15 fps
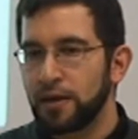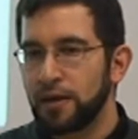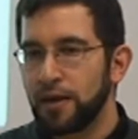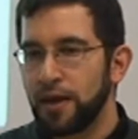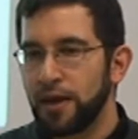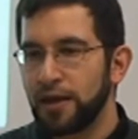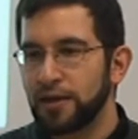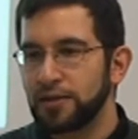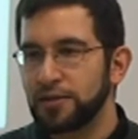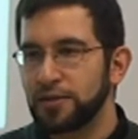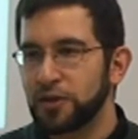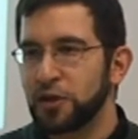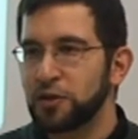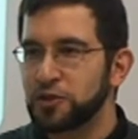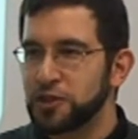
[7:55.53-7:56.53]
and
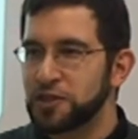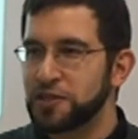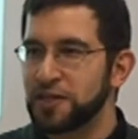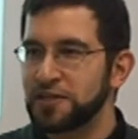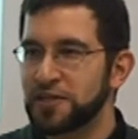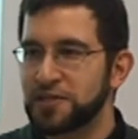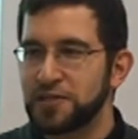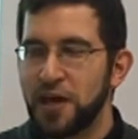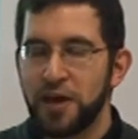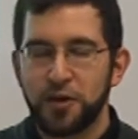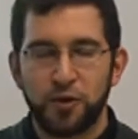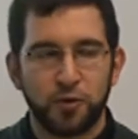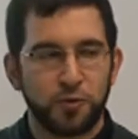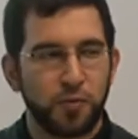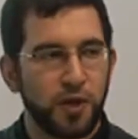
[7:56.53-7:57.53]
just as a side
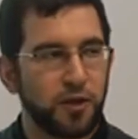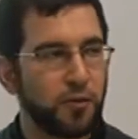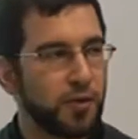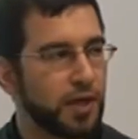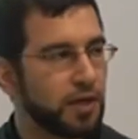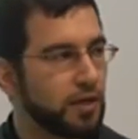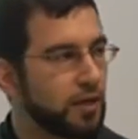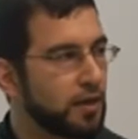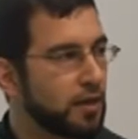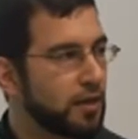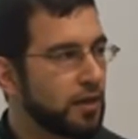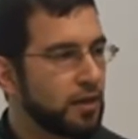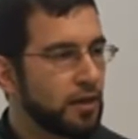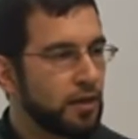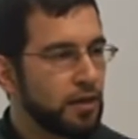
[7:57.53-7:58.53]
note, by the way,
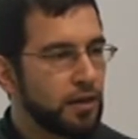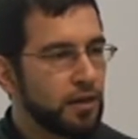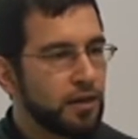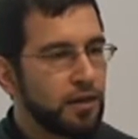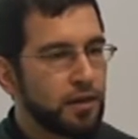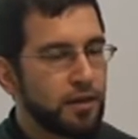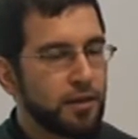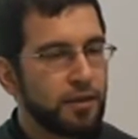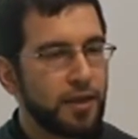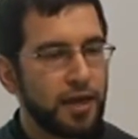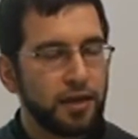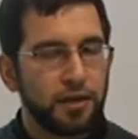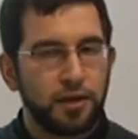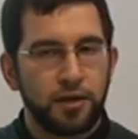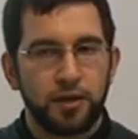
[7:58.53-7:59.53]

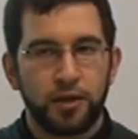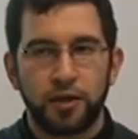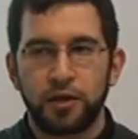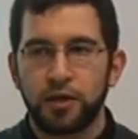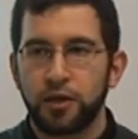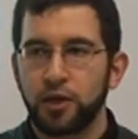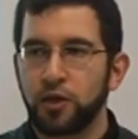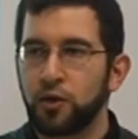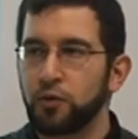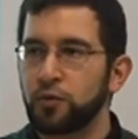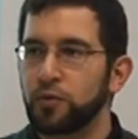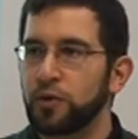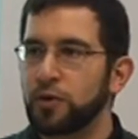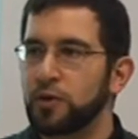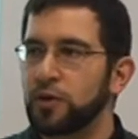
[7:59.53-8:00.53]
that
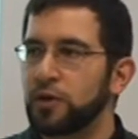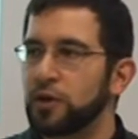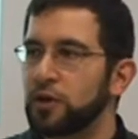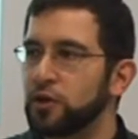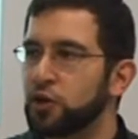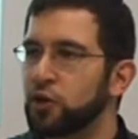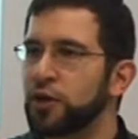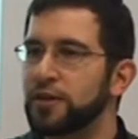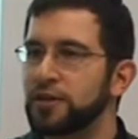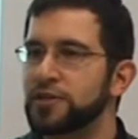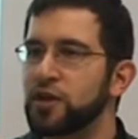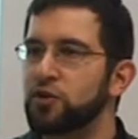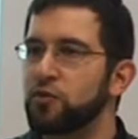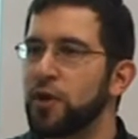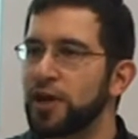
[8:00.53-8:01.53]
during
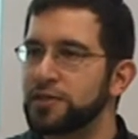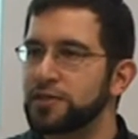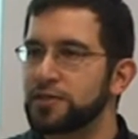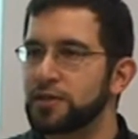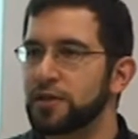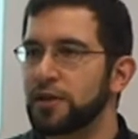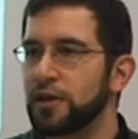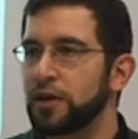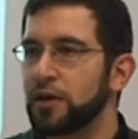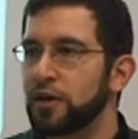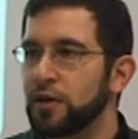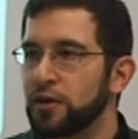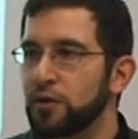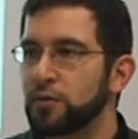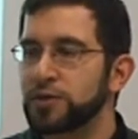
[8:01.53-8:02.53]
this unrest
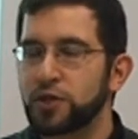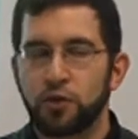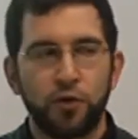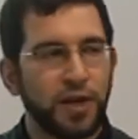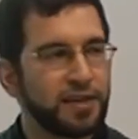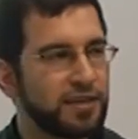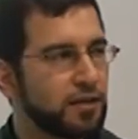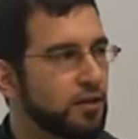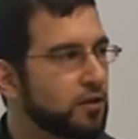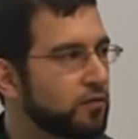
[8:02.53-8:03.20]
there was a great deal